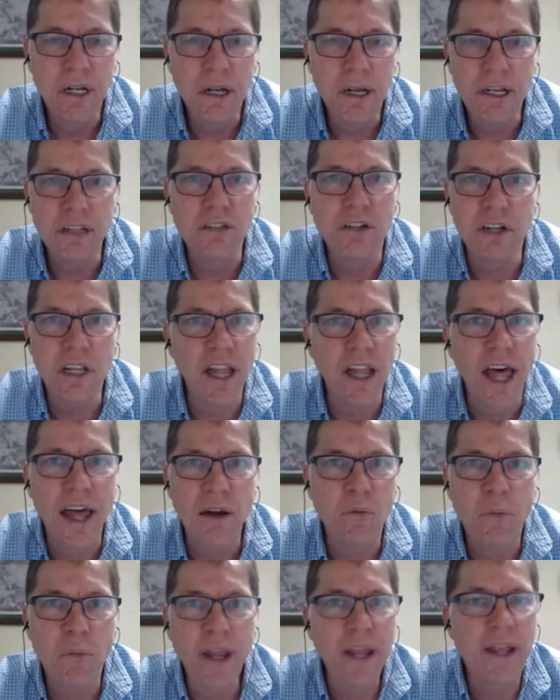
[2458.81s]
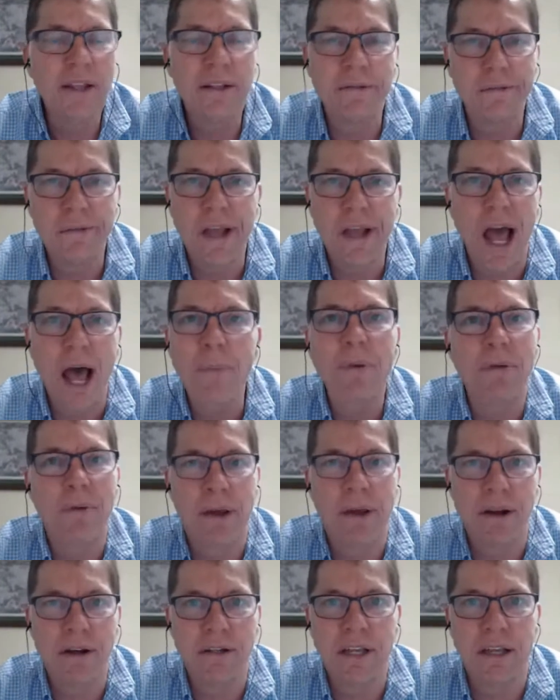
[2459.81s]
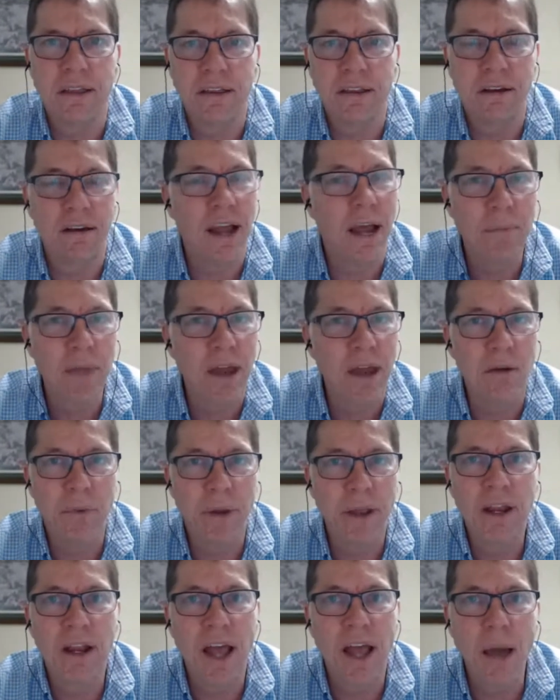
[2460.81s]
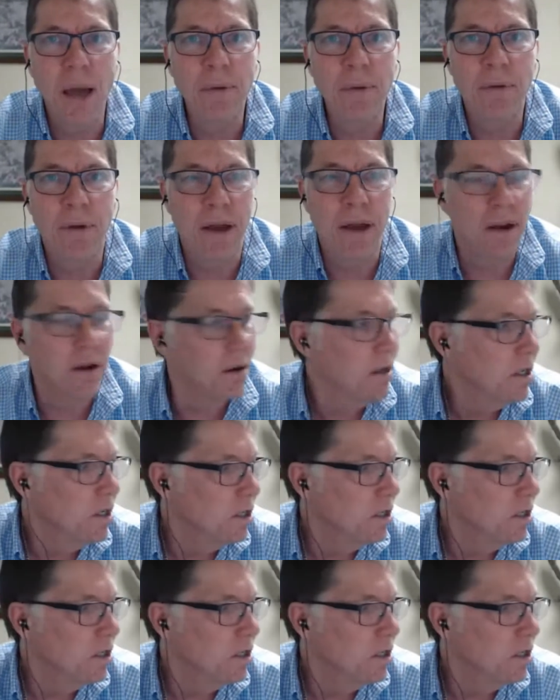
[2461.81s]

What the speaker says: Because there's a lot of wicked copywriters out there. I'm not a wicked copywriter.